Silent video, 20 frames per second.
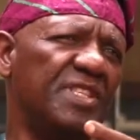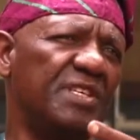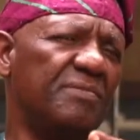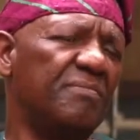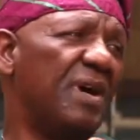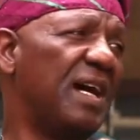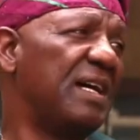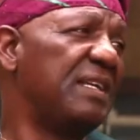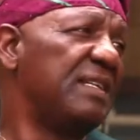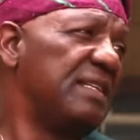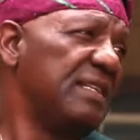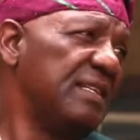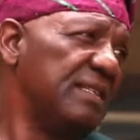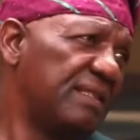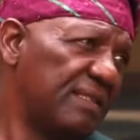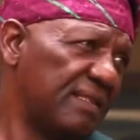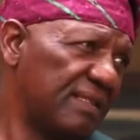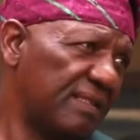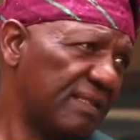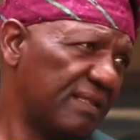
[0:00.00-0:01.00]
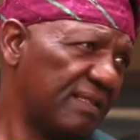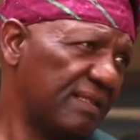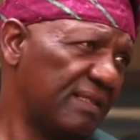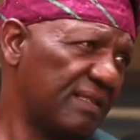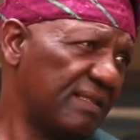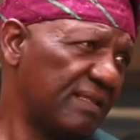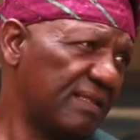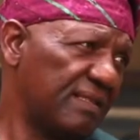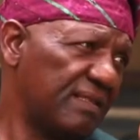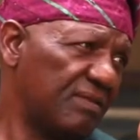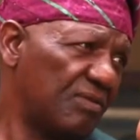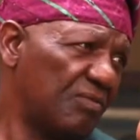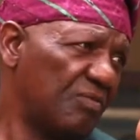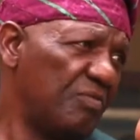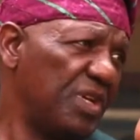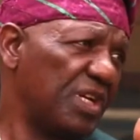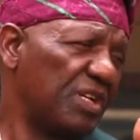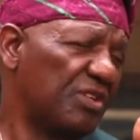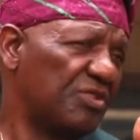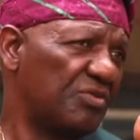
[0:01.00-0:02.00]
mandate to
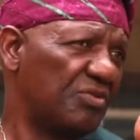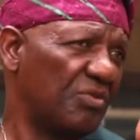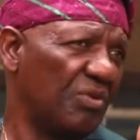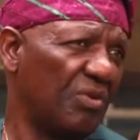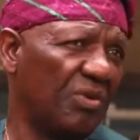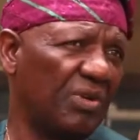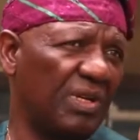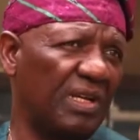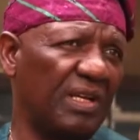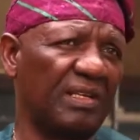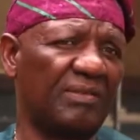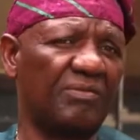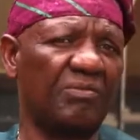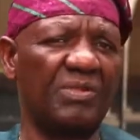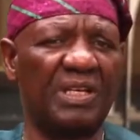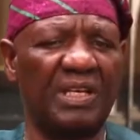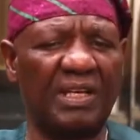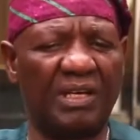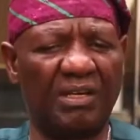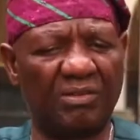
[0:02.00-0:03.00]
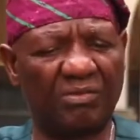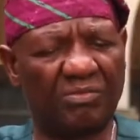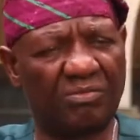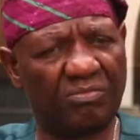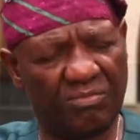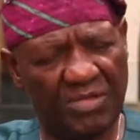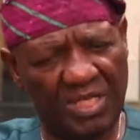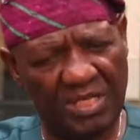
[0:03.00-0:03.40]
make sure that we now